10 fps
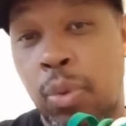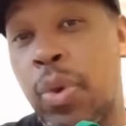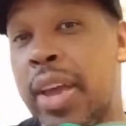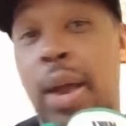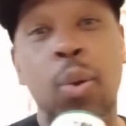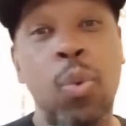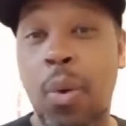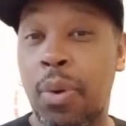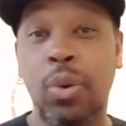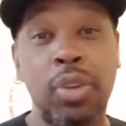You ain't got no
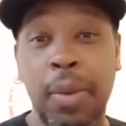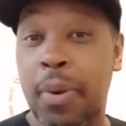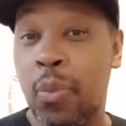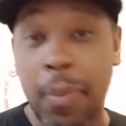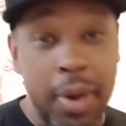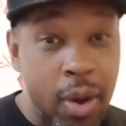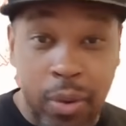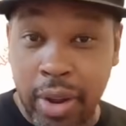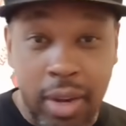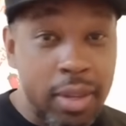one with no skippity rippity
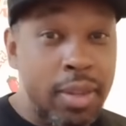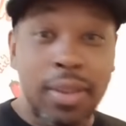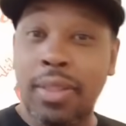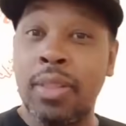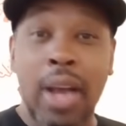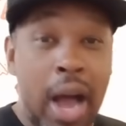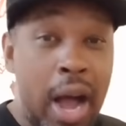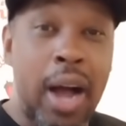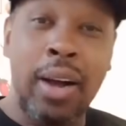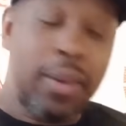on there.
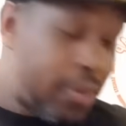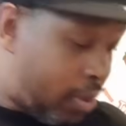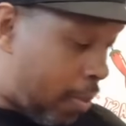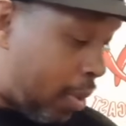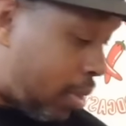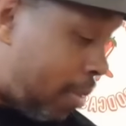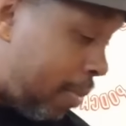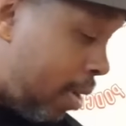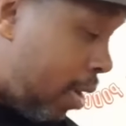Nah. Talk about something.